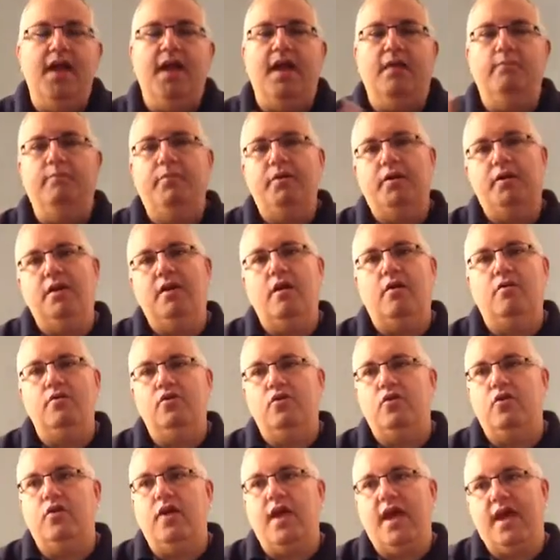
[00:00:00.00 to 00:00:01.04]
and put it on
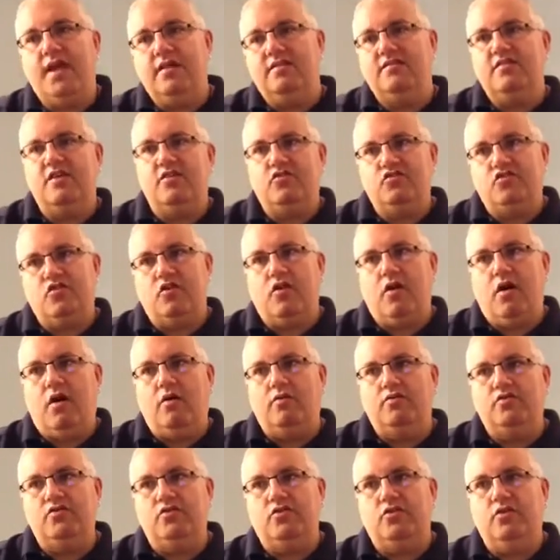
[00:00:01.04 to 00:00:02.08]
your ancestor
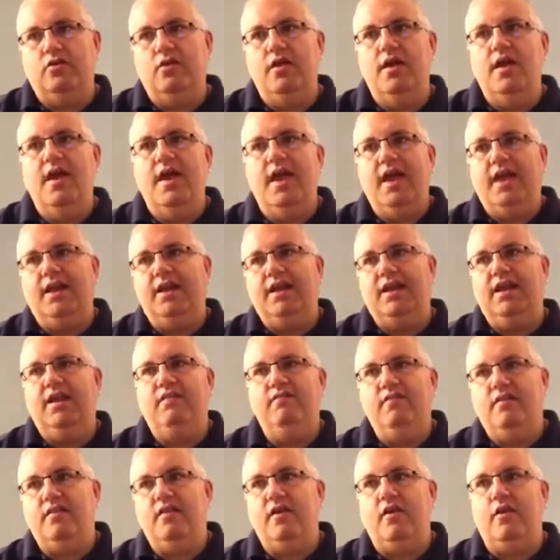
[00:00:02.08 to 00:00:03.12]
altar and
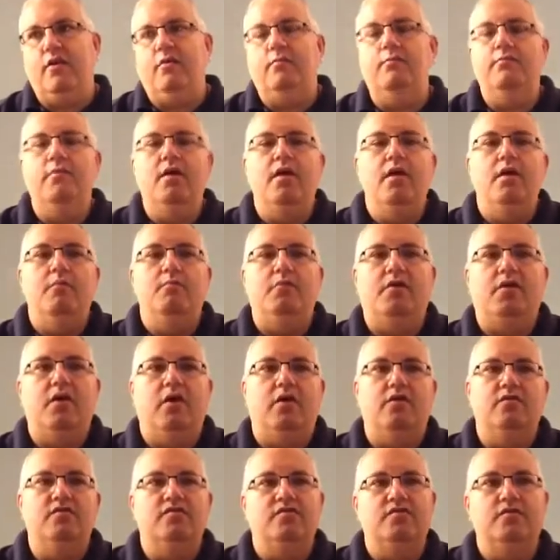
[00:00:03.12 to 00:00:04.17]
leave it there,
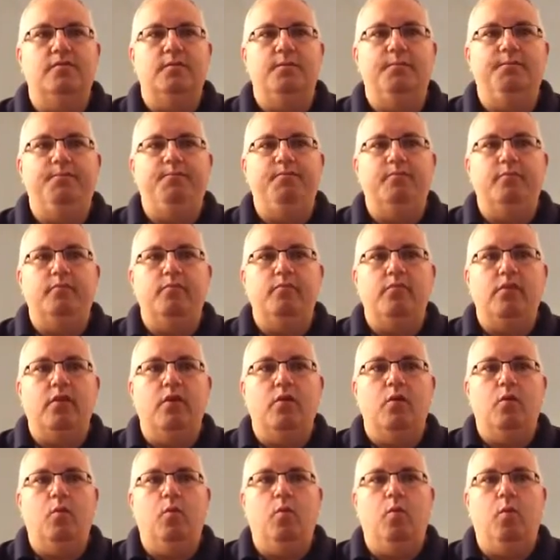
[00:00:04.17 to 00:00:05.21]
because
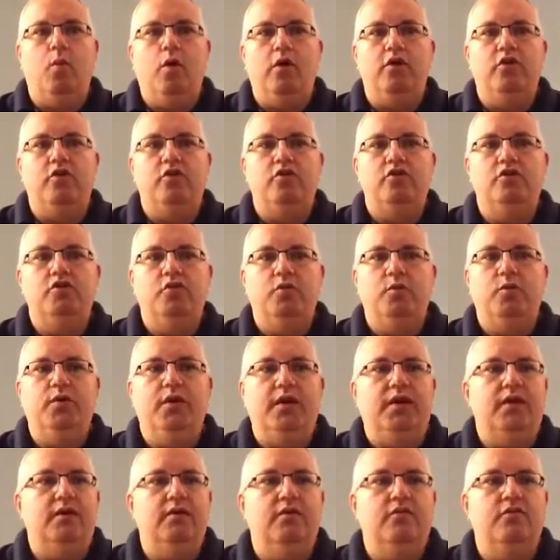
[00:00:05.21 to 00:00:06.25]
what you're
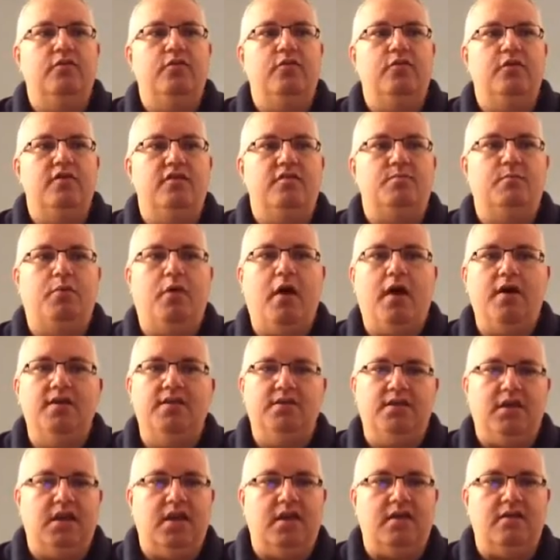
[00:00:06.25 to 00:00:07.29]
doing through this
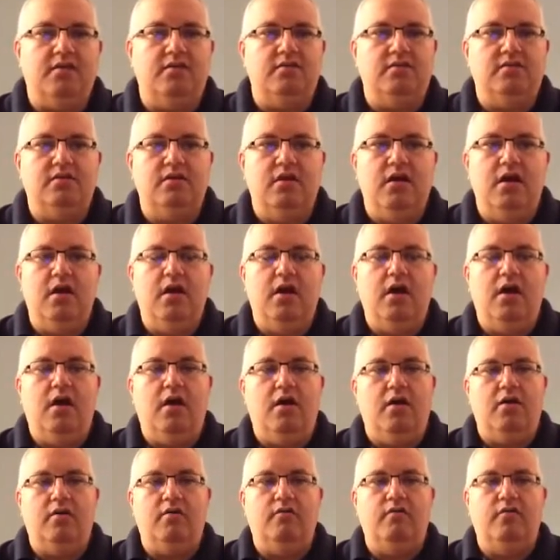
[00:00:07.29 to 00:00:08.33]
process
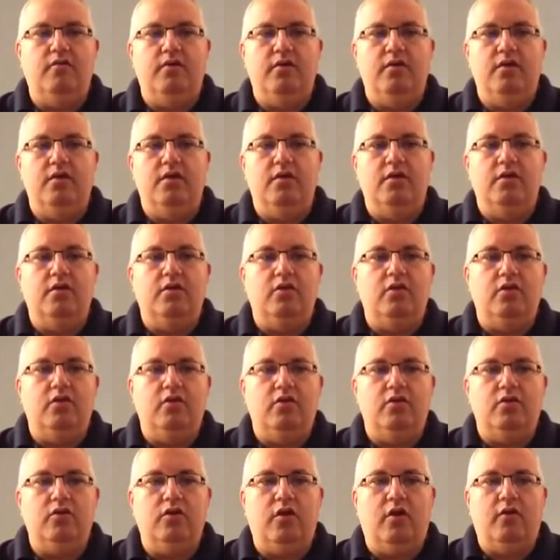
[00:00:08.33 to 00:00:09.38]
of
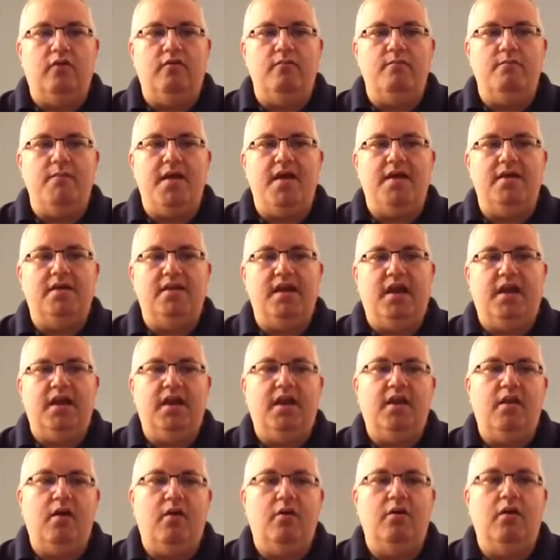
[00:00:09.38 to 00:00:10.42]

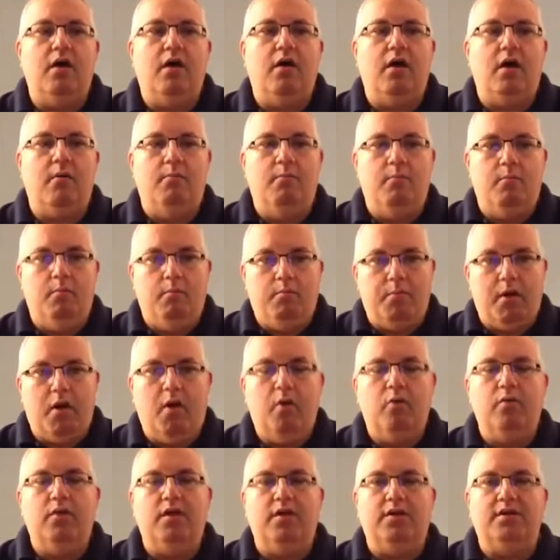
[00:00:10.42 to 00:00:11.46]
meditating on a
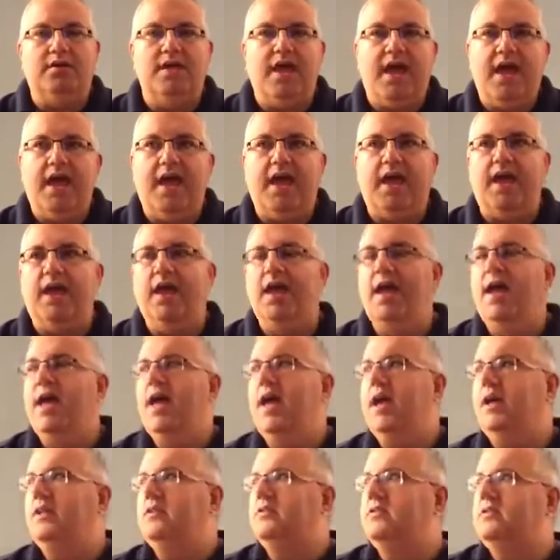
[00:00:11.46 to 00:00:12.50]
bone a day
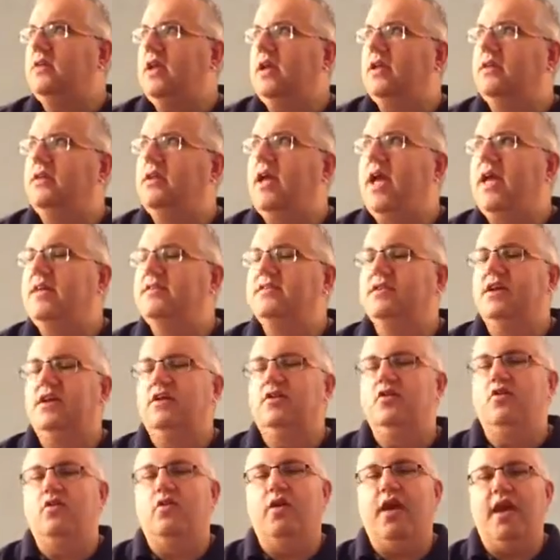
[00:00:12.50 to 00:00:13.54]
and
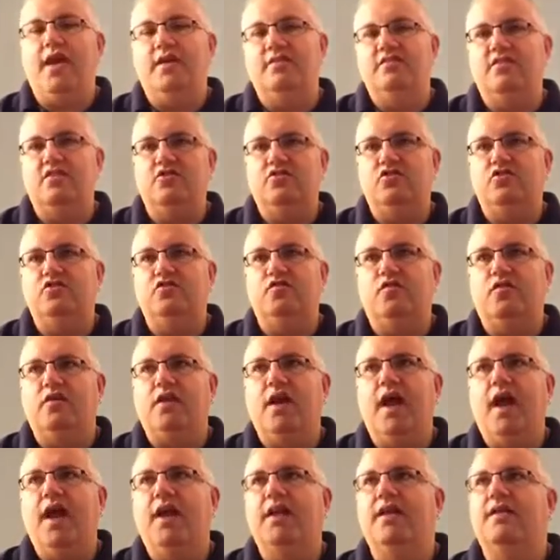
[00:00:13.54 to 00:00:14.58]
asking your ancestors for
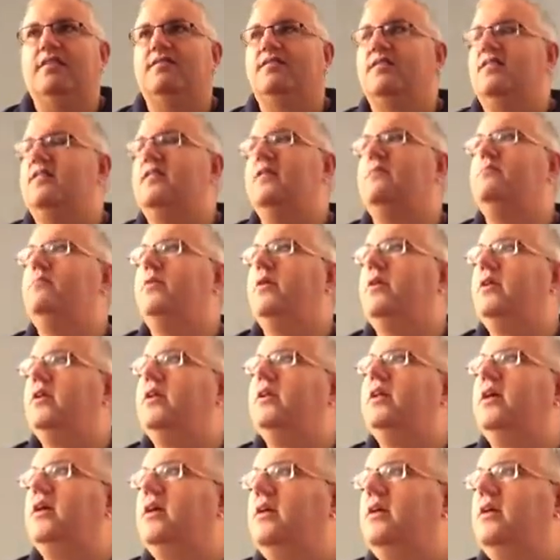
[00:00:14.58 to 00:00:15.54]
guidance and then putting